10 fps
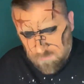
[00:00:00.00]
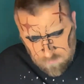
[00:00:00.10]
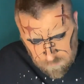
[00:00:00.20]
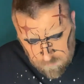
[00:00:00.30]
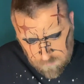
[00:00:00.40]

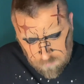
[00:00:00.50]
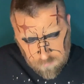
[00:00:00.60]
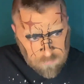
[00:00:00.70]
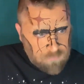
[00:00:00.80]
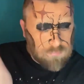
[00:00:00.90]
important to
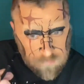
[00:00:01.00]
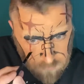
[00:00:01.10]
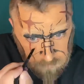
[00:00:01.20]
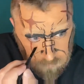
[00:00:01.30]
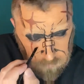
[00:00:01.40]
add all
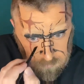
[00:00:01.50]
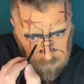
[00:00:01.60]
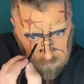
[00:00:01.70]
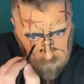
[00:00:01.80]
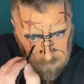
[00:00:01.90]
that in
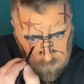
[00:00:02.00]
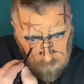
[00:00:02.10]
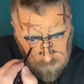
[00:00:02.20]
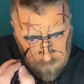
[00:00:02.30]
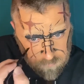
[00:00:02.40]
as much
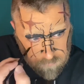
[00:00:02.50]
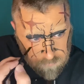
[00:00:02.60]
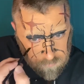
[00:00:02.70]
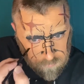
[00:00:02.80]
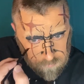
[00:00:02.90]
as
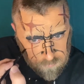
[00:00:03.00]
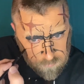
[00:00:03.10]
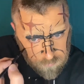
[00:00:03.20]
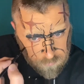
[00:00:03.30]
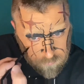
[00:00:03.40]
possible
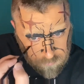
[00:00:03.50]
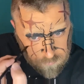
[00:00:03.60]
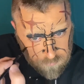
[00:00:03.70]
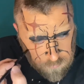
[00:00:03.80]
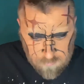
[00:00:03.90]

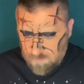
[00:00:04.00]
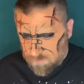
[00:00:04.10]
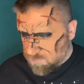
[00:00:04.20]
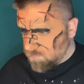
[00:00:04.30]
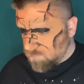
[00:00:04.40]
for your
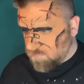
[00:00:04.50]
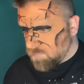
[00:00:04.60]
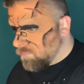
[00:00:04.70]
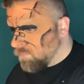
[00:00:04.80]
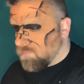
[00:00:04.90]
character
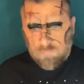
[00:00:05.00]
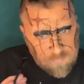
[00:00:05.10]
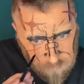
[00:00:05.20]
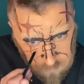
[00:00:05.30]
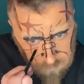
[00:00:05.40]
when you're
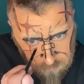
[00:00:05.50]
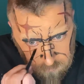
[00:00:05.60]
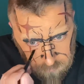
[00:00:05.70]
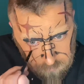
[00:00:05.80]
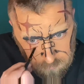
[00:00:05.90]

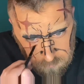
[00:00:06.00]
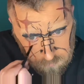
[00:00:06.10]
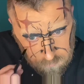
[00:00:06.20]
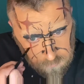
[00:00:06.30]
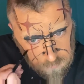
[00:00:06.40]

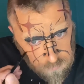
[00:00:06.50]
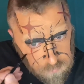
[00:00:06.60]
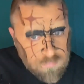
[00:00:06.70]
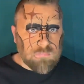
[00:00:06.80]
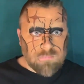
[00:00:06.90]
painting the
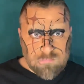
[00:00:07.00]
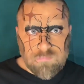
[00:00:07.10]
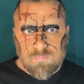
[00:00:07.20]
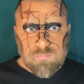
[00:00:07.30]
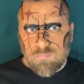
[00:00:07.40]
character on
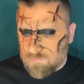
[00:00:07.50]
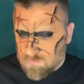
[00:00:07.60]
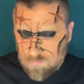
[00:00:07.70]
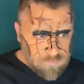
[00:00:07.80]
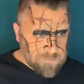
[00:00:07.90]
your face.
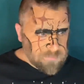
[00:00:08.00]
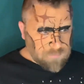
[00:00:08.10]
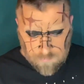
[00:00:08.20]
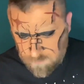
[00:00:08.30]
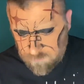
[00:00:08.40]
It makes
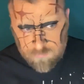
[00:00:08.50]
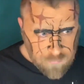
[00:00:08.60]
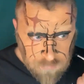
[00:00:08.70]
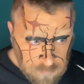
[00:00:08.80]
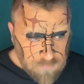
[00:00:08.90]
the character
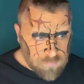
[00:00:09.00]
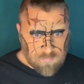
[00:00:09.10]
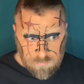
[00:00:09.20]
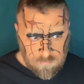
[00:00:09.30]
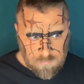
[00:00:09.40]
very
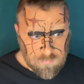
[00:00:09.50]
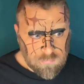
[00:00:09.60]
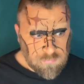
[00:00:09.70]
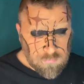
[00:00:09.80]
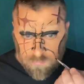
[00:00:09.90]
recognizable.